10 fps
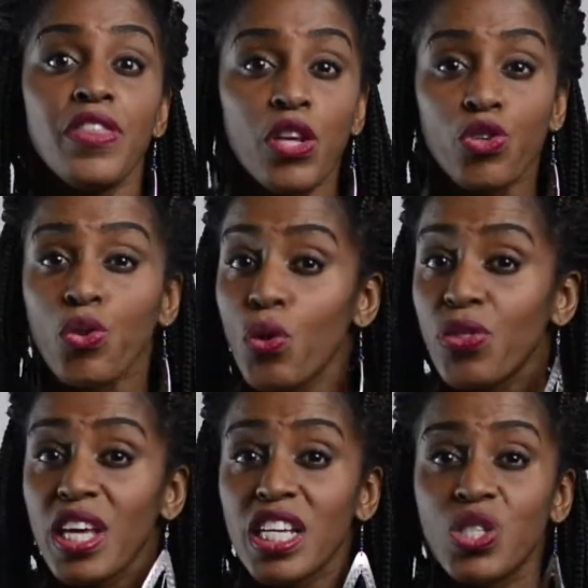the truth
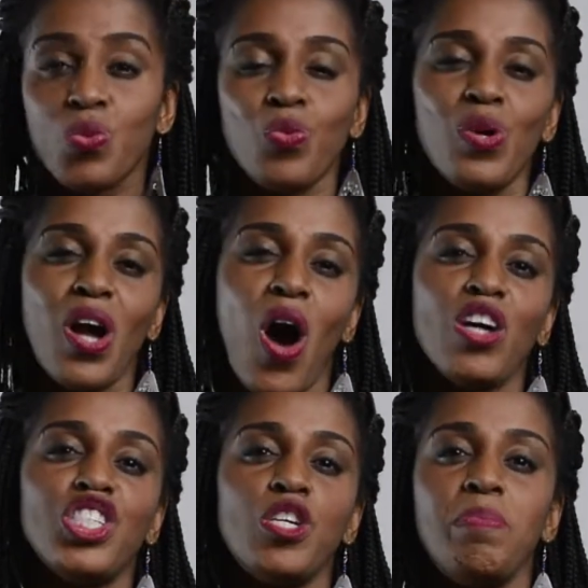is, we all
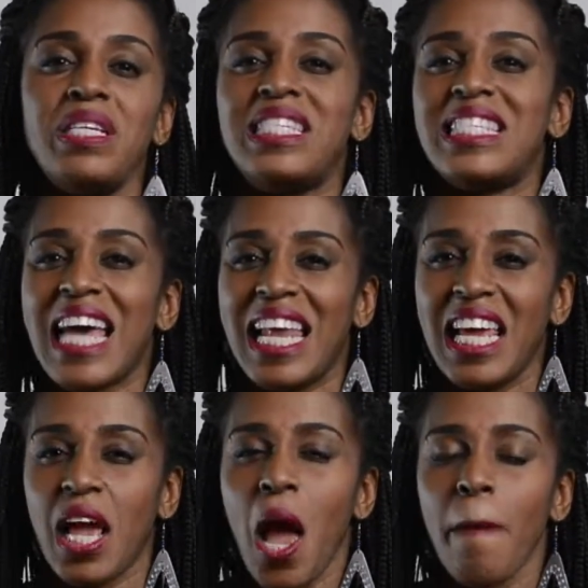should be setting